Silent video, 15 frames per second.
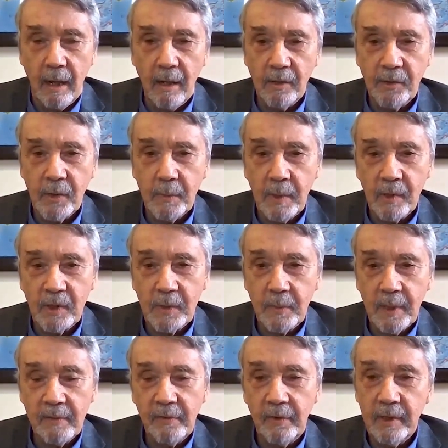Also, most of
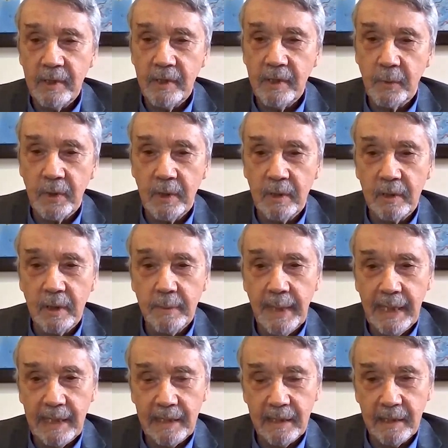my friends were
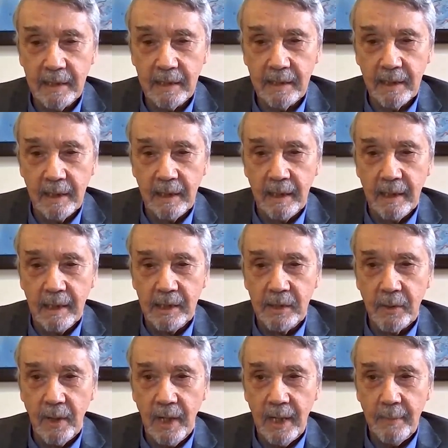Tibetans.
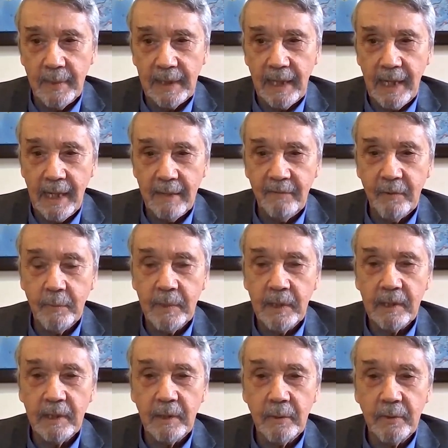So I became
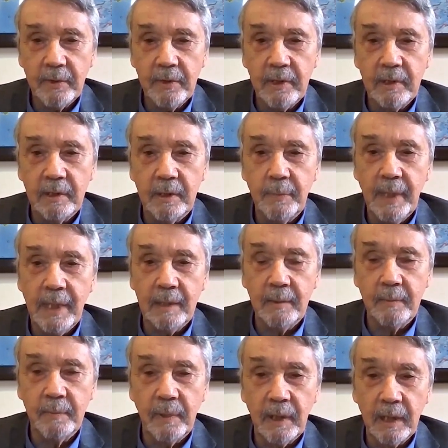familiar with the
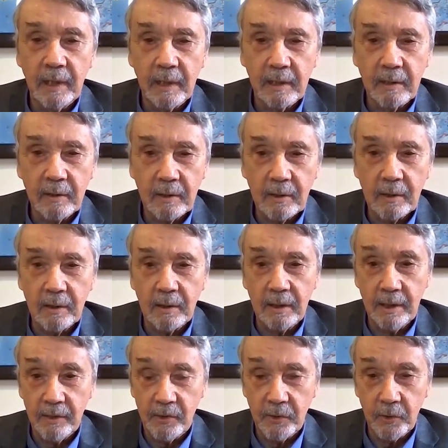Tibetan political
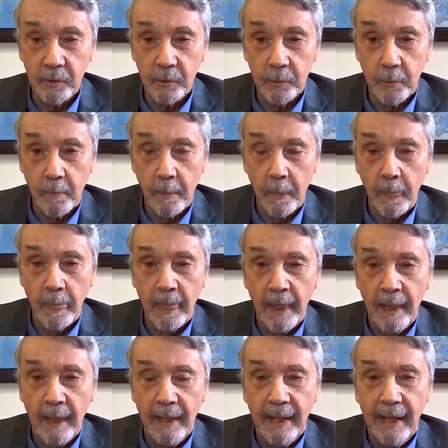issue.
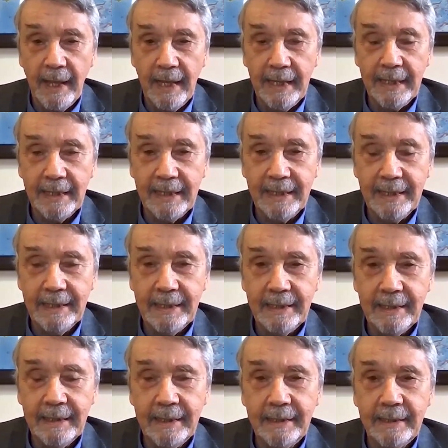And
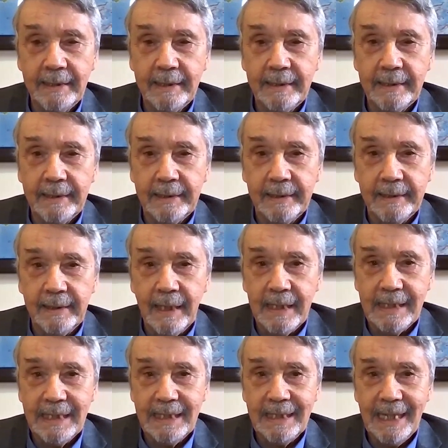in
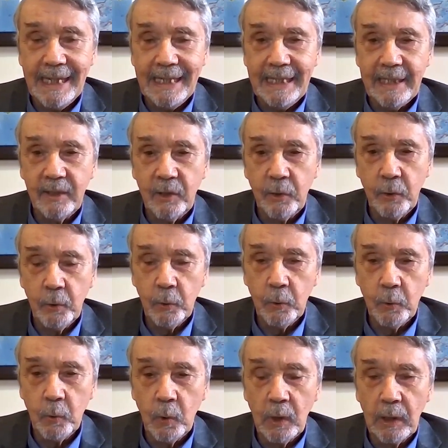
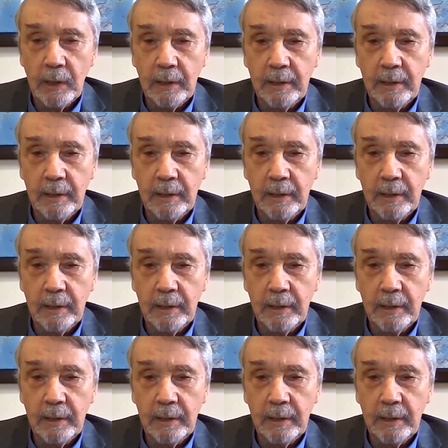1982,